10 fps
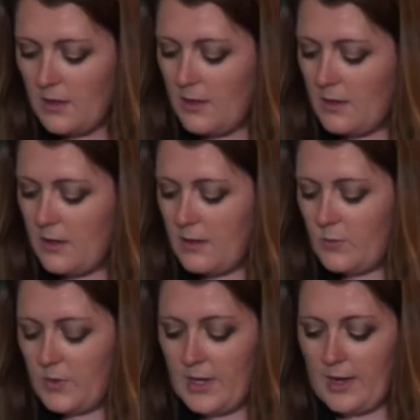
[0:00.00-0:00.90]
And
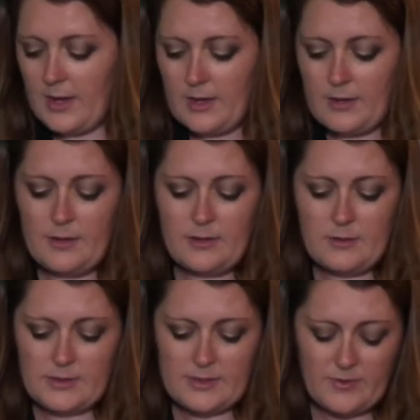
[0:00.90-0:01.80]
we'll add
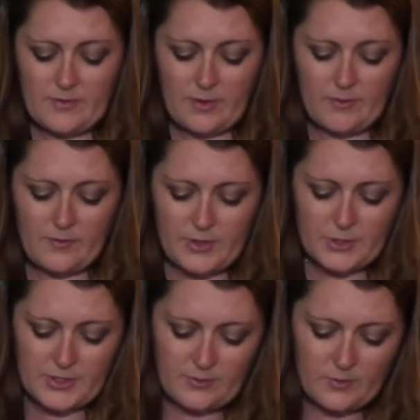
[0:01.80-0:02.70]
some of our
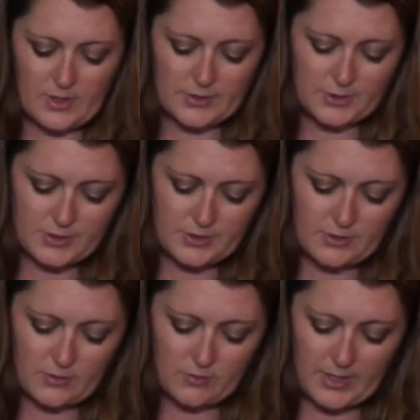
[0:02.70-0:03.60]
freshly washed
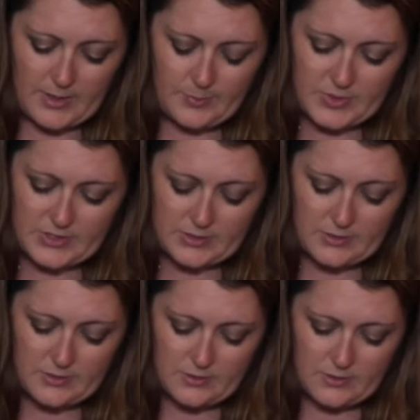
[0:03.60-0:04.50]
grapes
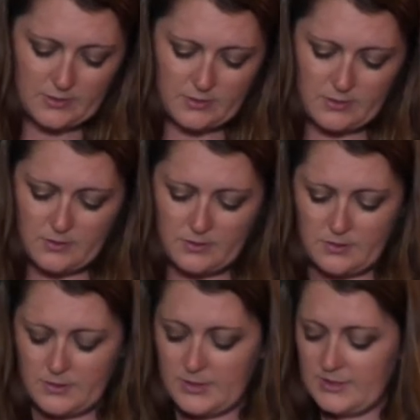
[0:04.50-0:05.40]

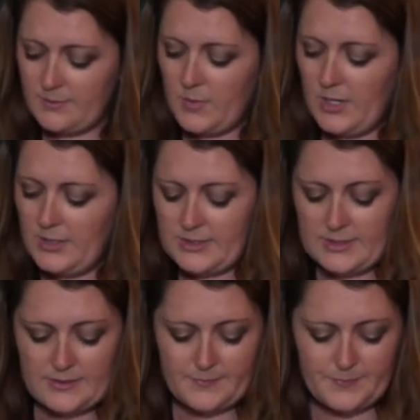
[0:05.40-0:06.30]
to this
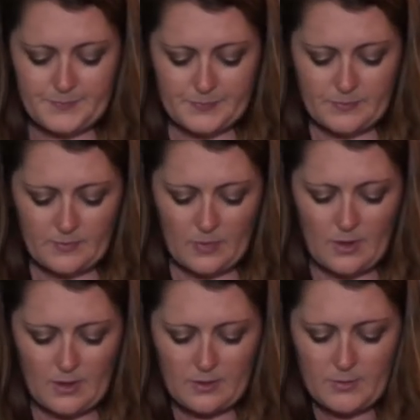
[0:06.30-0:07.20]
mix.
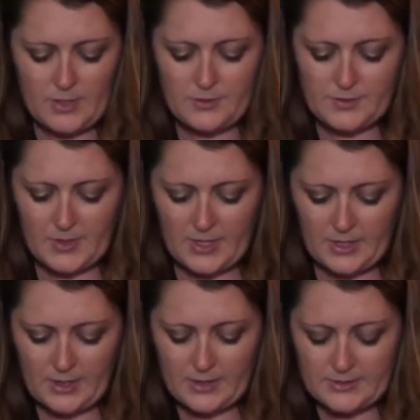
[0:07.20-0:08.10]
I'm going to use my
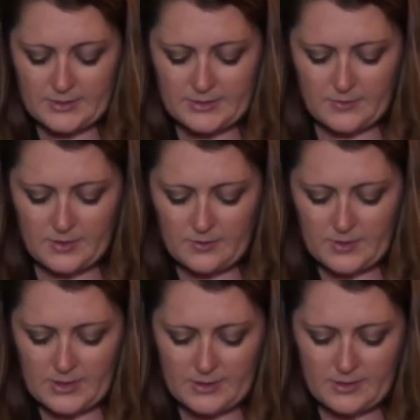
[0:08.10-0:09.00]
hands so I know I get